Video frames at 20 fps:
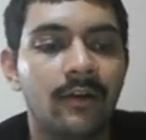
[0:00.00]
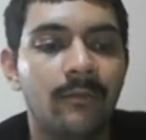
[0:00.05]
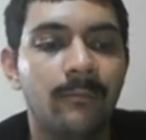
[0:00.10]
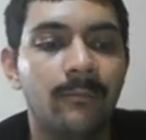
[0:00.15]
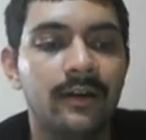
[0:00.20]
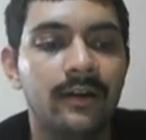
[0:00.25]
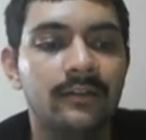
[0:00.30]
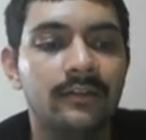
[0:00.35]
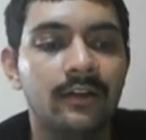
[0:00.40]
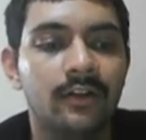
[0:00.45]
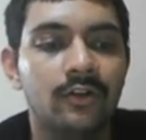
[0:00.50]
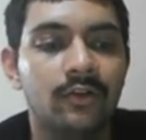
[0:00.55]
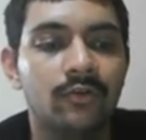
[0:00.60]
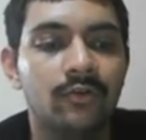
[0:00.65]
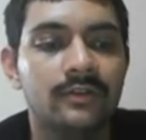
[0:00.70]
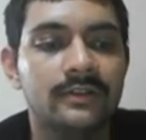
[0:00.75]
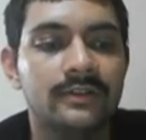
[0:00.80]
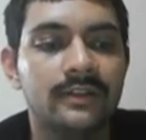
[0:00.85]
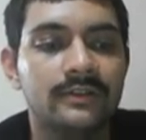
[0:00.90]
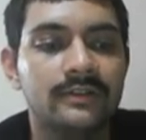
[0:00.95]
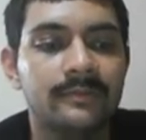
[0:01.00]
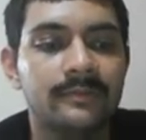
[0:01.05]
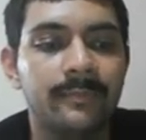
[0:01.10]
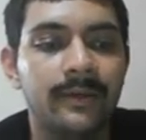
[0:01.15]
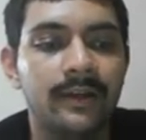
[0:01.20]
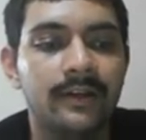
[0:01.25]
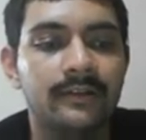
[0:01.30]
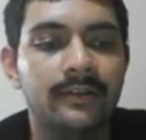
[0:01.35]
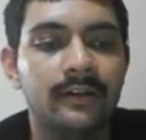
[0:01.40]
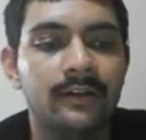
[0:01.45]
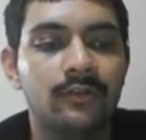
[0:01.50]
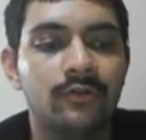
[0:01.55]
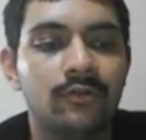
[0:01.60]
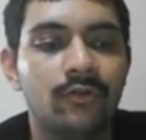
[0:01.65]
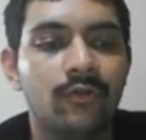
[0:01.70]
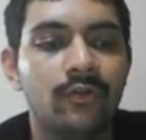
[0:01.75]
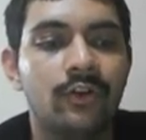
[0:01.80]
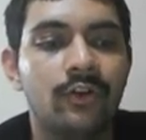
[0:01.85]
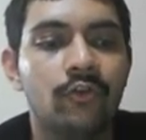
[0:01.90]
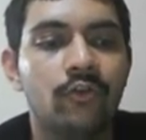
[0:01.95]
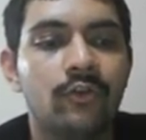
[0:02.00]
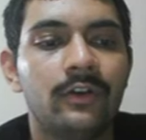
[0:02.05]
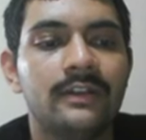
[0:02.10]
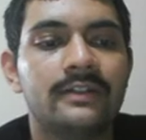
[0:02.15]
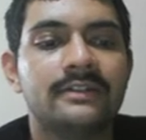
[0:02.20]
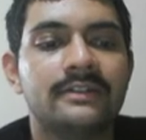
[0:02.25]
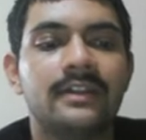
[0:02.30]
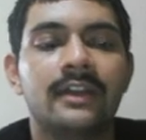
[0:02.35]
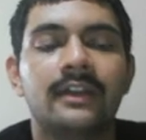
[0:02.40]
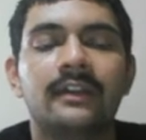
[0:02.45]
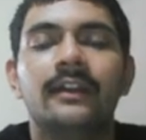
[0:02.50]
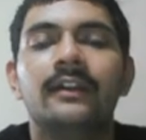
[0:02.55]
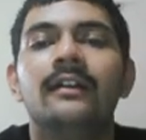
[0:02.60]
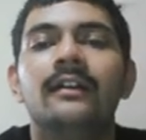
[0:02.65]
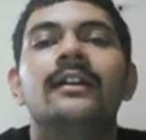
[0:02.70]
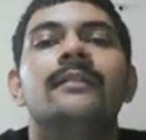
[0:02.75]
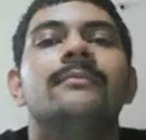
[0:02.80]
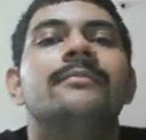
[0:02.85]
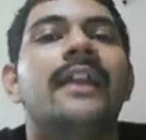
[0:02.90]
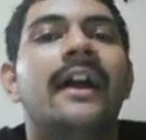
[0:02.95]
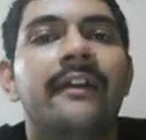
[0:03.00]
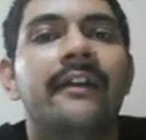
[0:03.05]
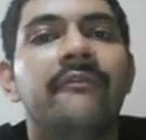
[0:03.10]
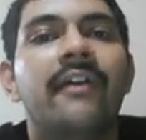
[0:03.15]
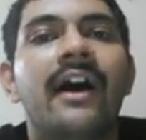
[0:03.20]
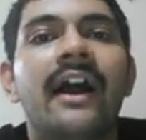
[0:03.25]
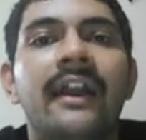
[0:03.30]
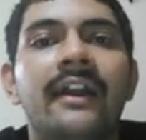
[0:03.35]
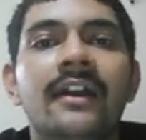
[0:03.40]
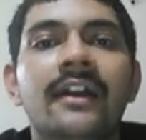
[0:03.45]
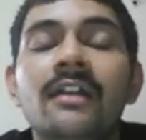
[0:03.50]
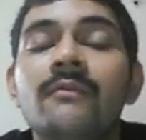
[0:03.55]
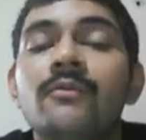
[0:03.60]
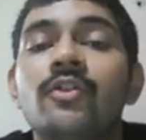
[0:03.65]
but the suspected nodule is taking up dye. Why?